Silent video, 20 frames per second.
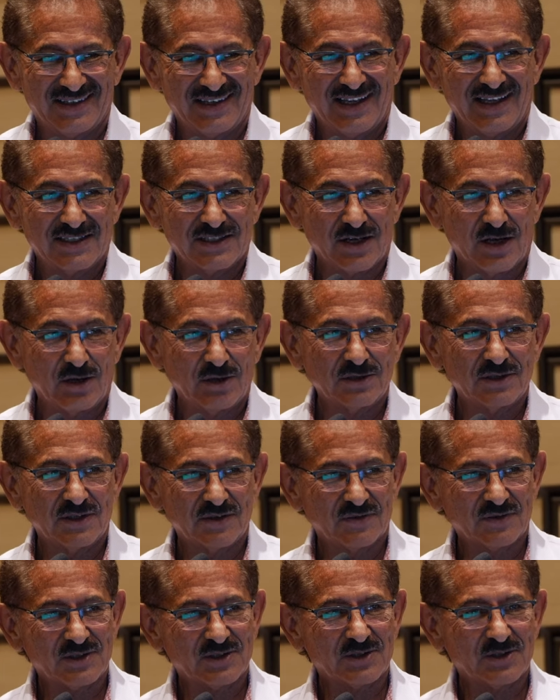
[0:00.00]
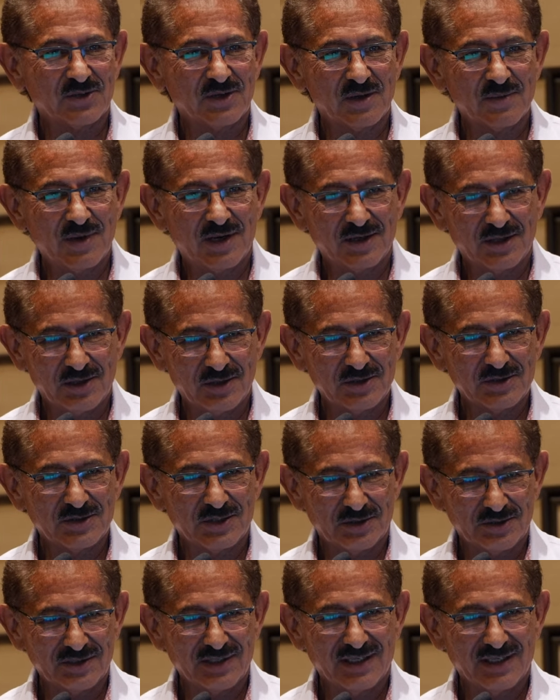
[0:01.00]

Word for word: It's a whole different story about ozone.